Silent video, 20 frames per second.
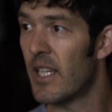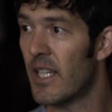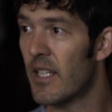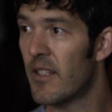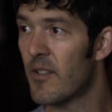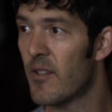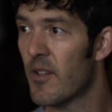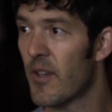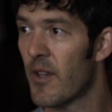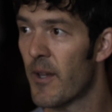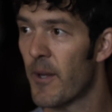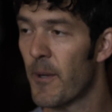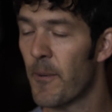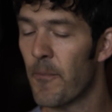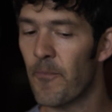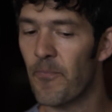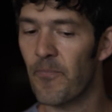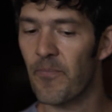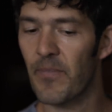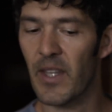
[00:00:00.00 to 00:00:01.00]
eat
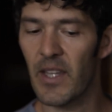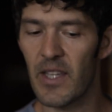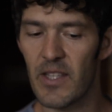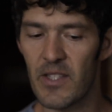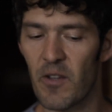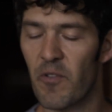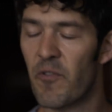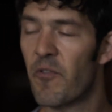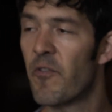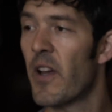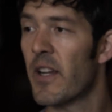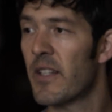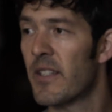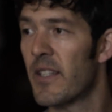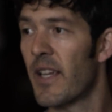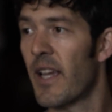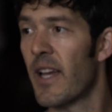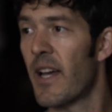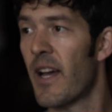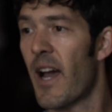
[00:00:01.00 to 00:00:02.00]
is
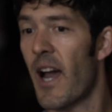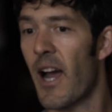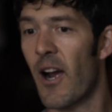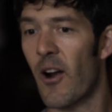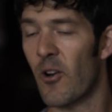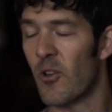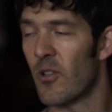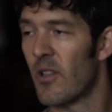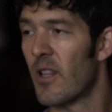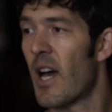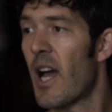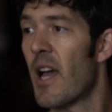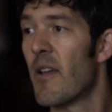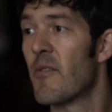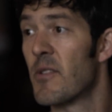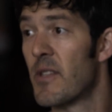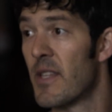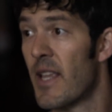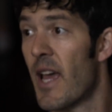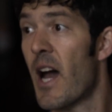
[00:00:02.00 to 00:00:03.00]
affecting our
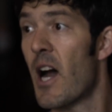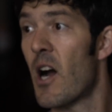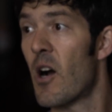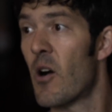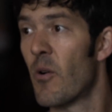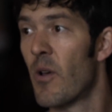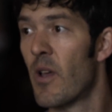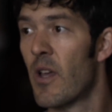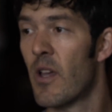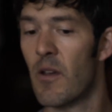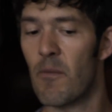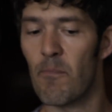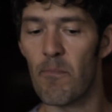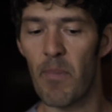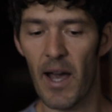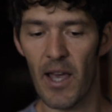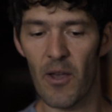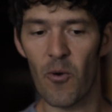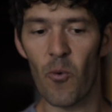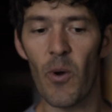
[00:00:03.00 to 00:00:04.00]
lives now
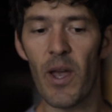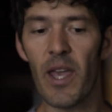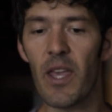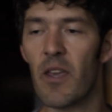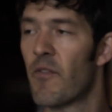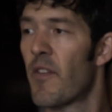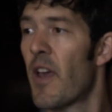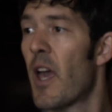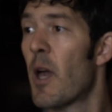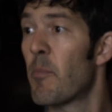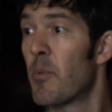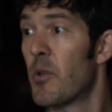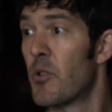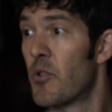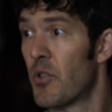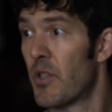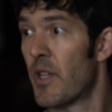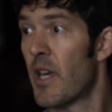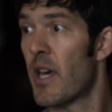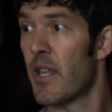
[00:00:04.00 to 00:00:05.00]
by way of
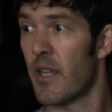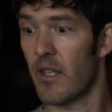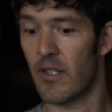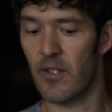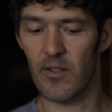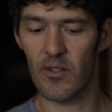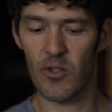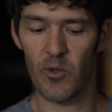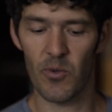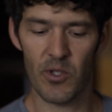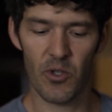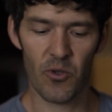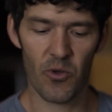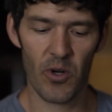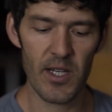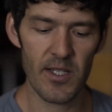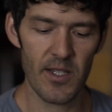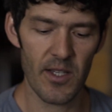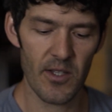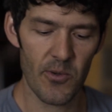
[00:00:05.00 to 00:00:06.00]
epigenetics. And so it's
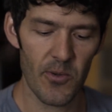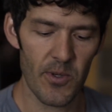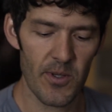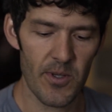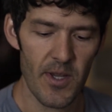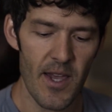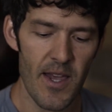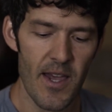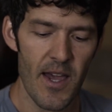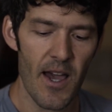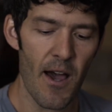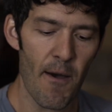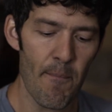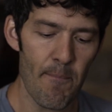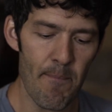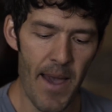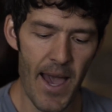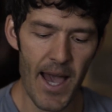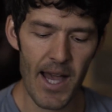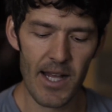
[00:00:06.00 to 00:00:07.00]
crazy. So
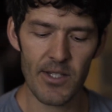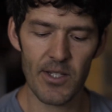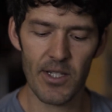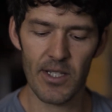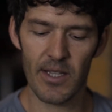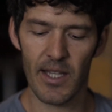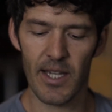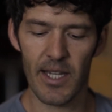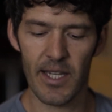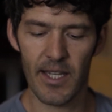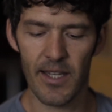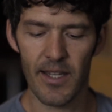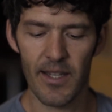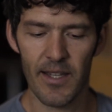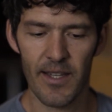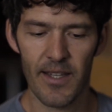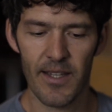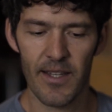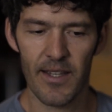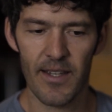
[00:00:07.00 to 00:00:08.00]
imagine like
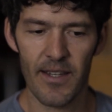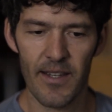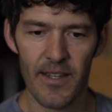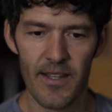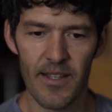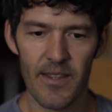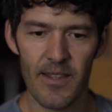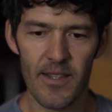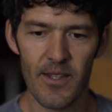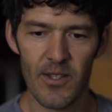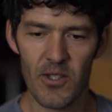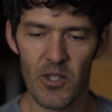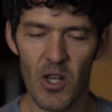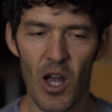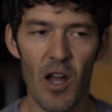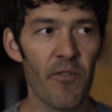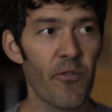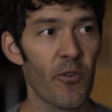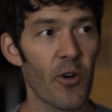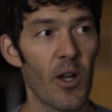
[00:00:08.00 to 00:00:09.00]
the
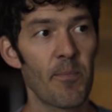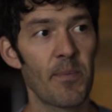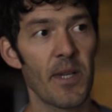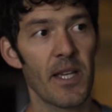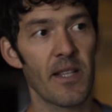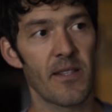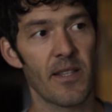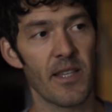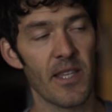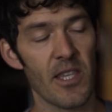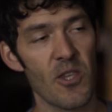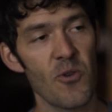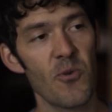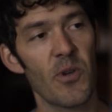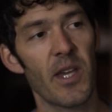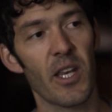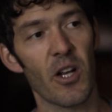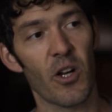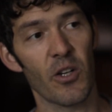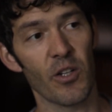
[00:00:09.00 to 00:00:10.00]
software updates that
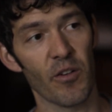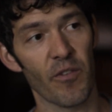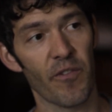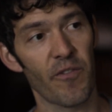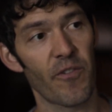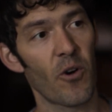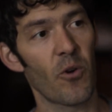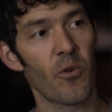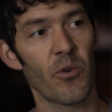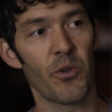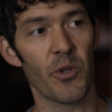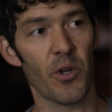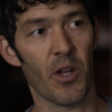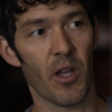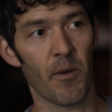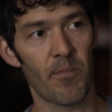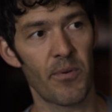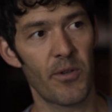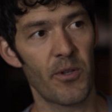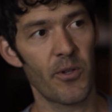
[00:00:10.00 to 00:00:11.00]
you get on your phone or your
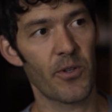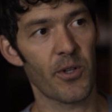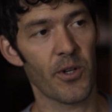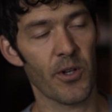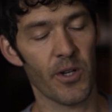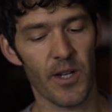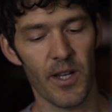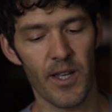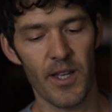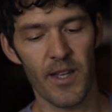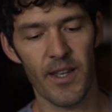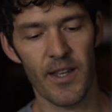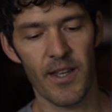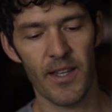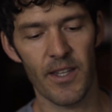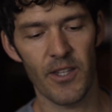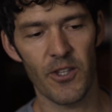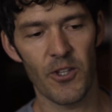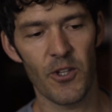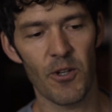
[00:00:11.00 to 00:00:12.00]
computer,
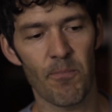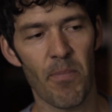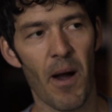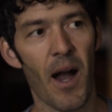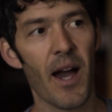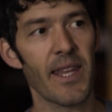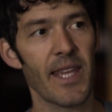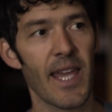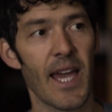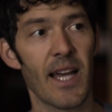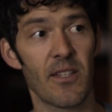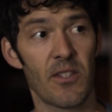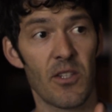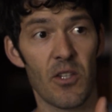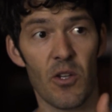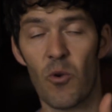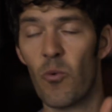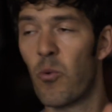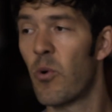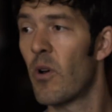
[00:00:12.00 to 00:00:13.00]
your body has
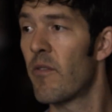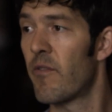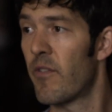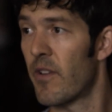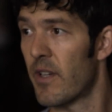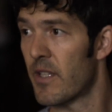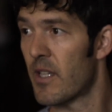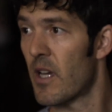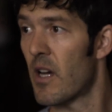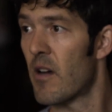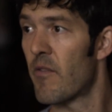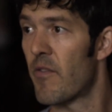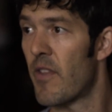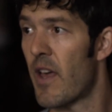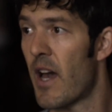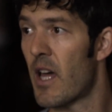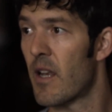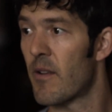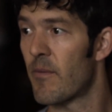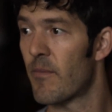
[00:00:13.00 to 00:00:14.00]
the equivalent of
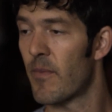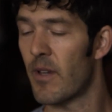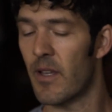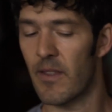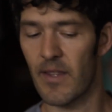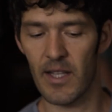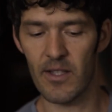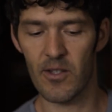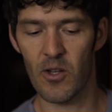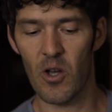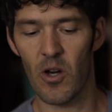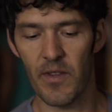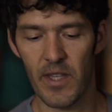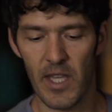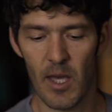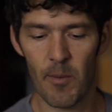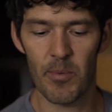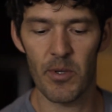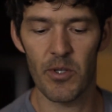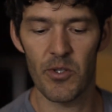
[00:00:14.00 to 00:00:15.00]
that, and that's called
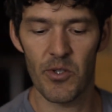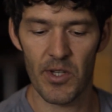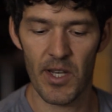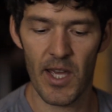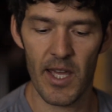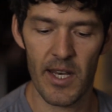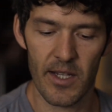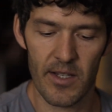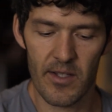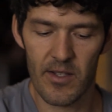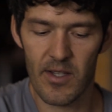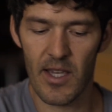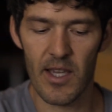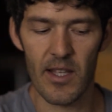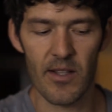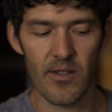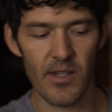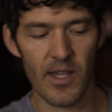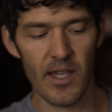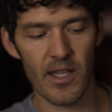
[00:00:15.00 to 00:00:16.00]
the epigenetics.
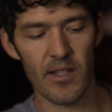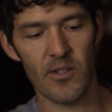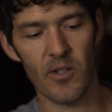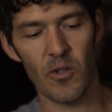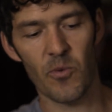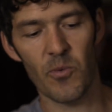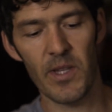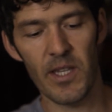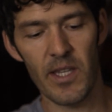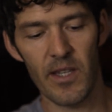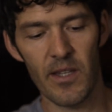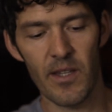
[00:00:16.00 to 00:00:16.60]
And so